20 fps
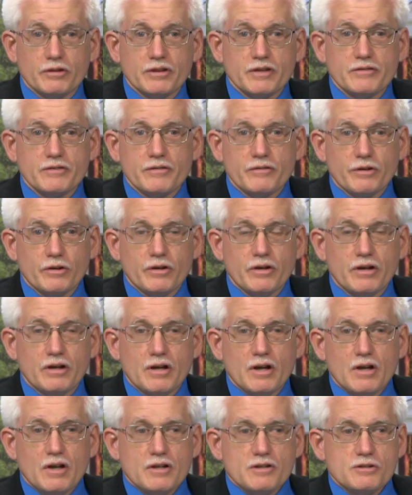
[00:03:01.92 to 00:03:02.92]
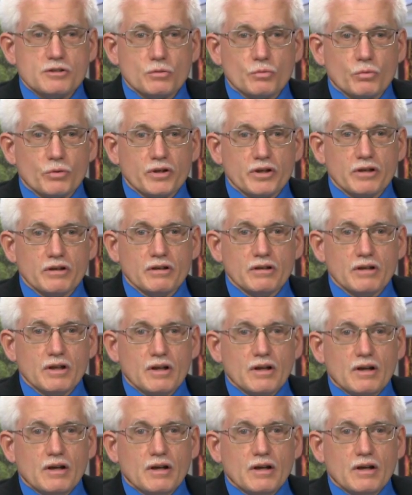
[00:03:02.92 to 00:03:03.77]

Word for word: It gives a very surreal,